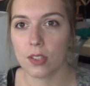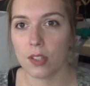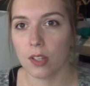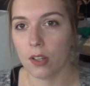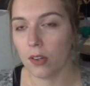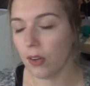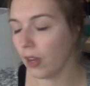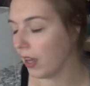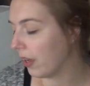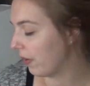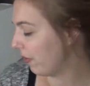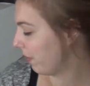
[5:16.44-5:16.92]

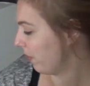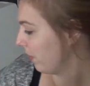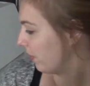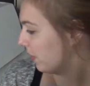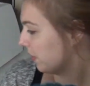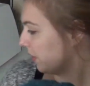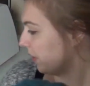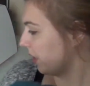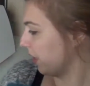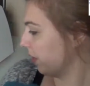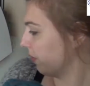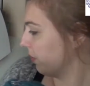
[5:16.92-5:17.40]
So I
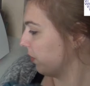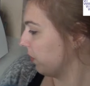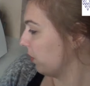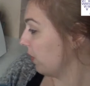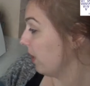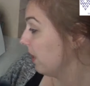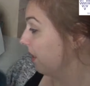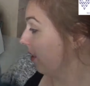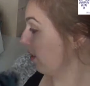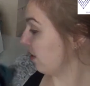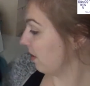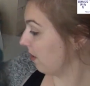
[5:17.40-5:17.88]
first have to
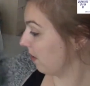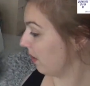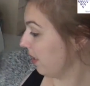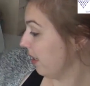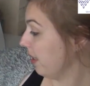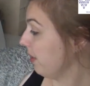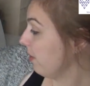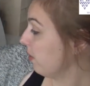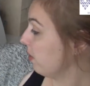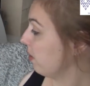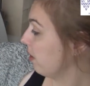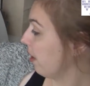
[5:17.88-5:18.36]
knit the
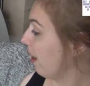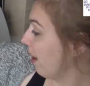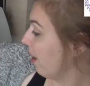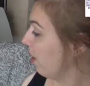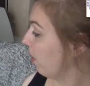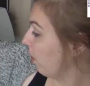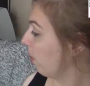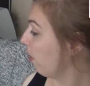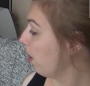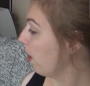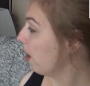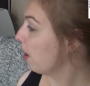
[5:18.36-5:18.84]
sleeves
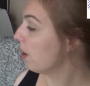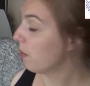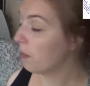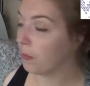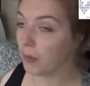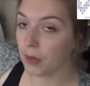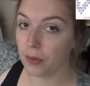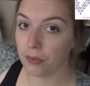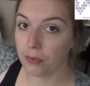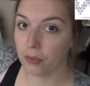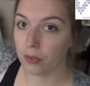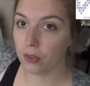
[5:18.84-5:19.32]
now
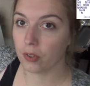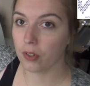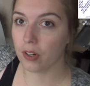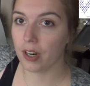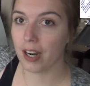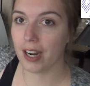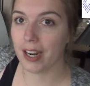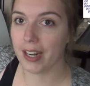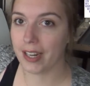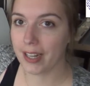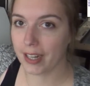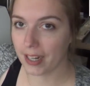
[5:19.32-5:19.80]

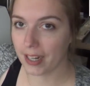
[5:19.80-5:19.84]
before I